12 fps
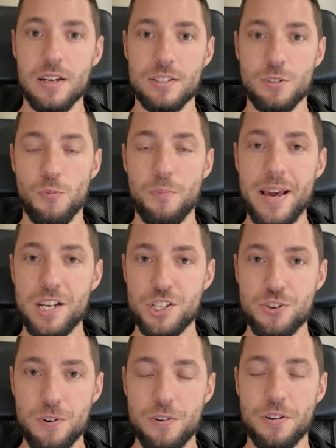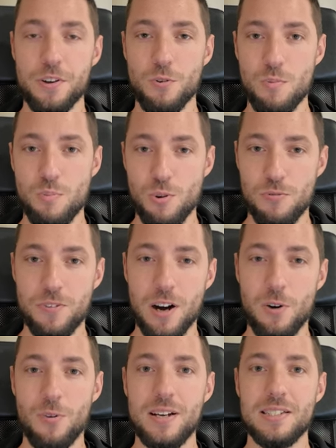So make sure your
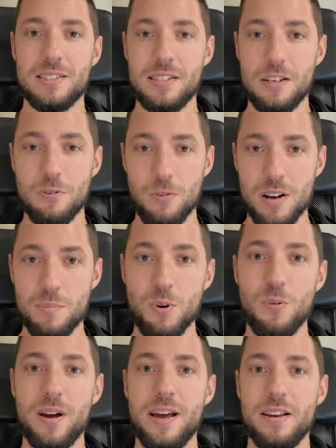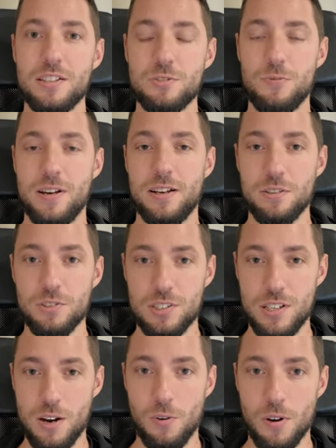profile is incredible and it's ready to
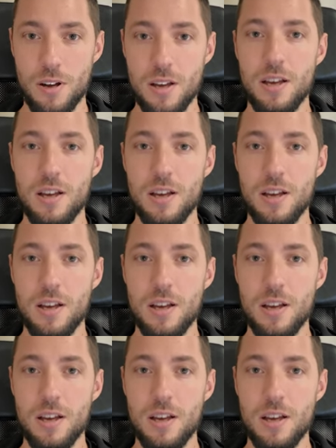sell.